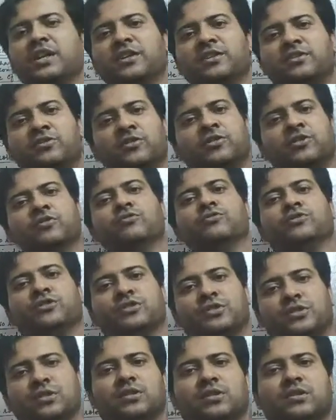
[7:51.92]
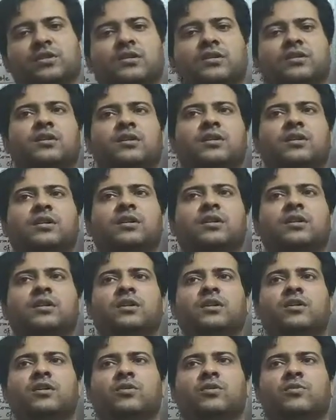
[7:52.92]
introduced
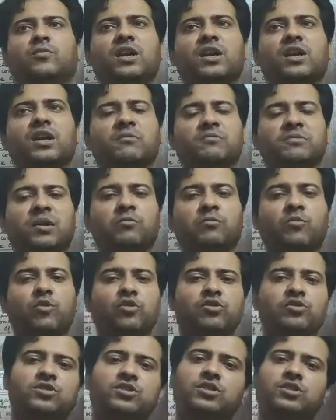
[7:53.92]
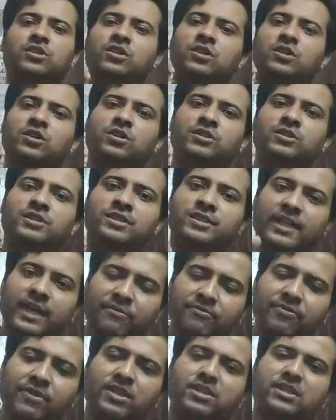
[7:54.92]
one of the most
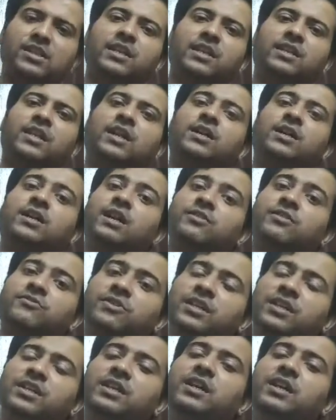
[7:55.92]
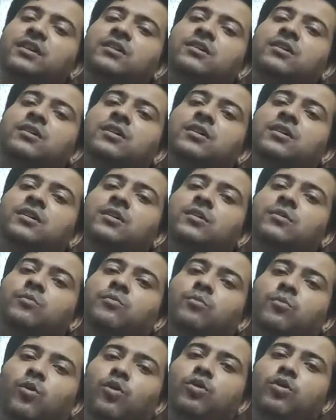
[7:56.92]
safest and the convenient
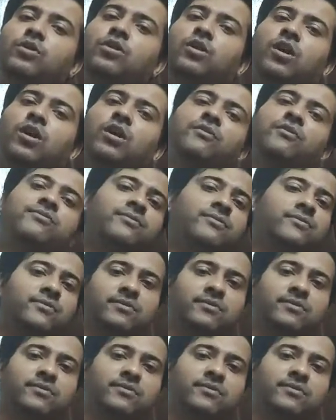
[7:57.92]
mode of